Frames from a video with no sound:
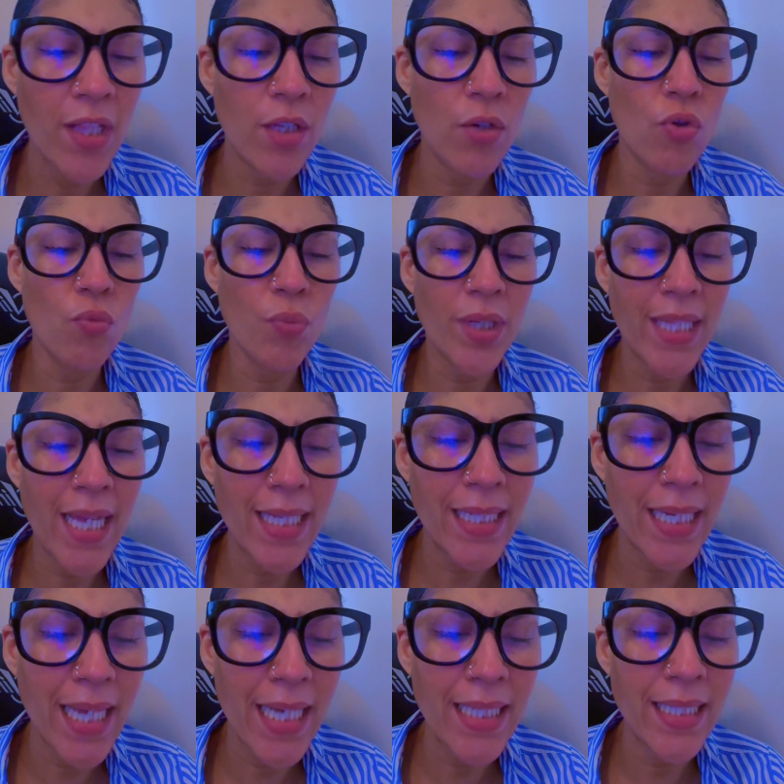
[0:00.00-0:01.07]
Father Lord, we
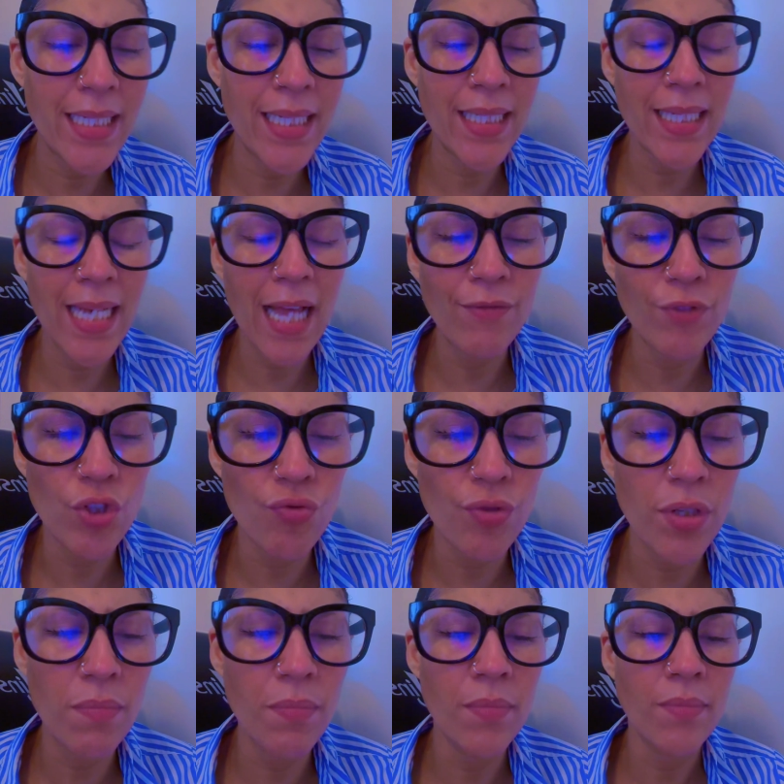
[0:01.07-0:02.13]
dedicate this live
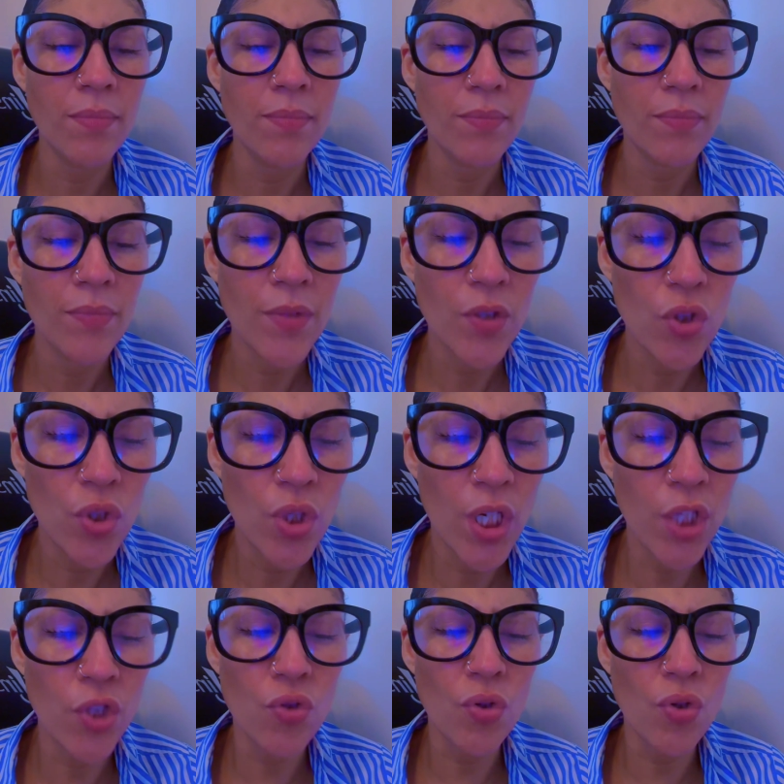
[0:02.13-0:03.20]
stream
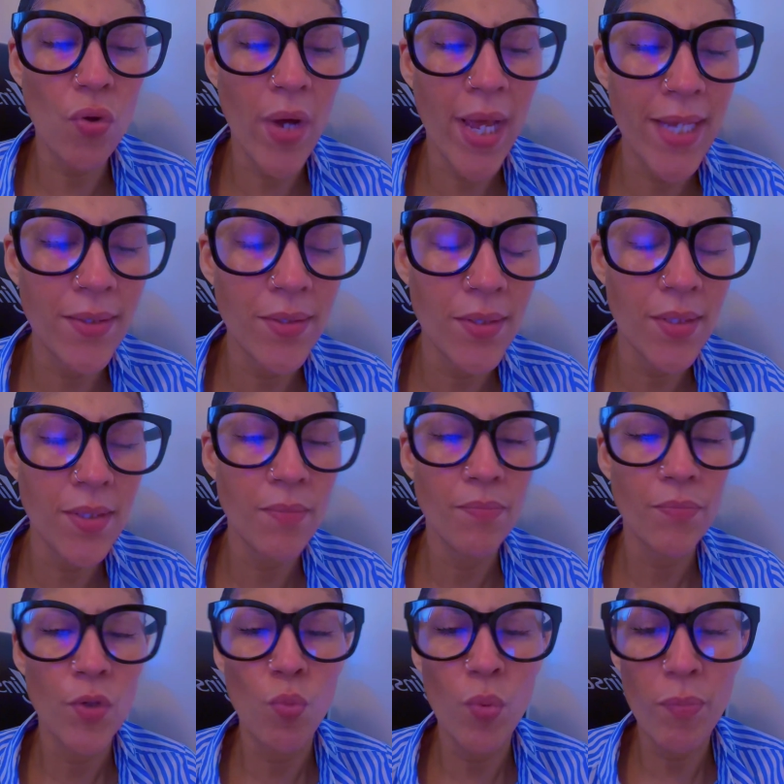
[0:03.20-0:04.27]
into your
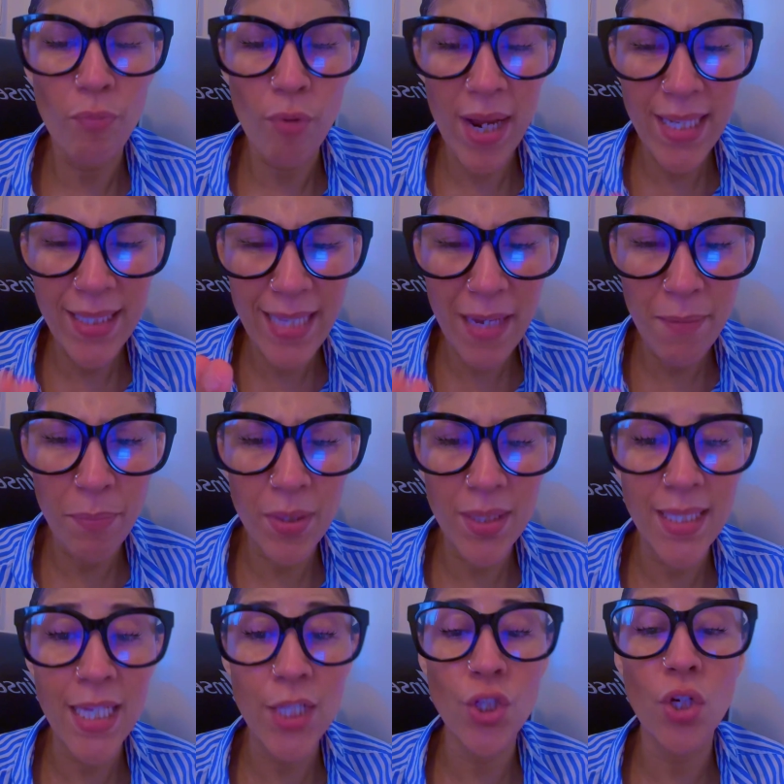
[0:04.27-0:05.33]
hands. We pray, take
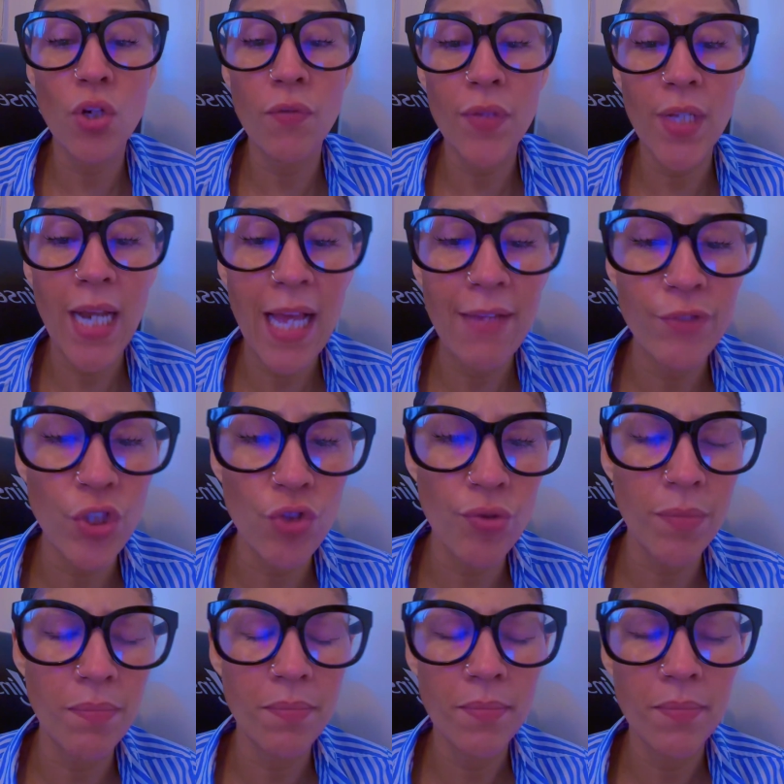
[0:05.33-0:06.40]
possession of the live
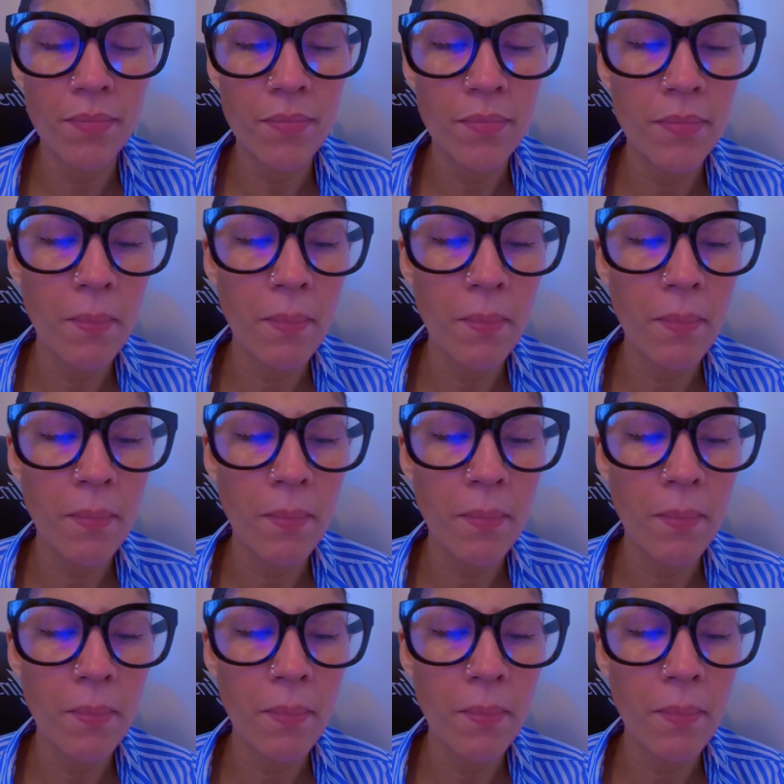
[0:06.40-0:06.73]
stream.